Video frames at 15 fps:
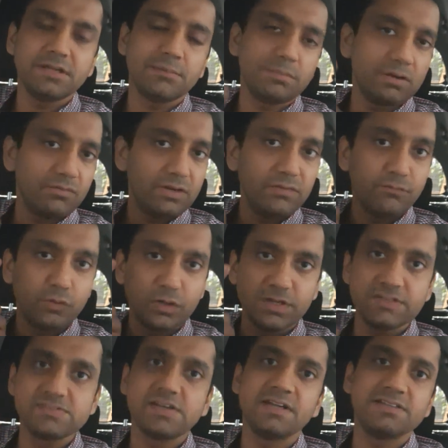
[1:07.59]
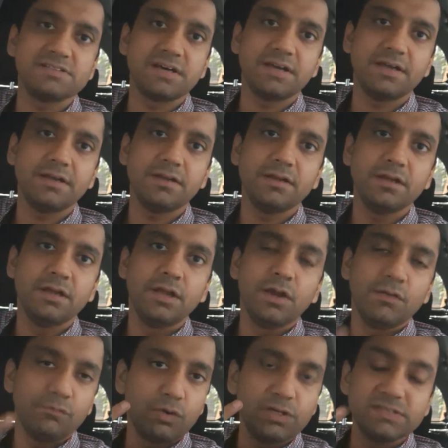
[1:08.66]
Number one, what is a desire?
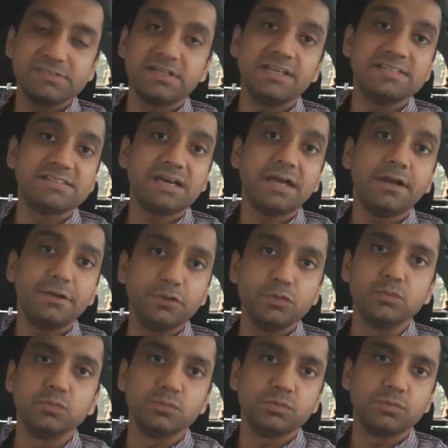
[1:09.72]
What does a desire do?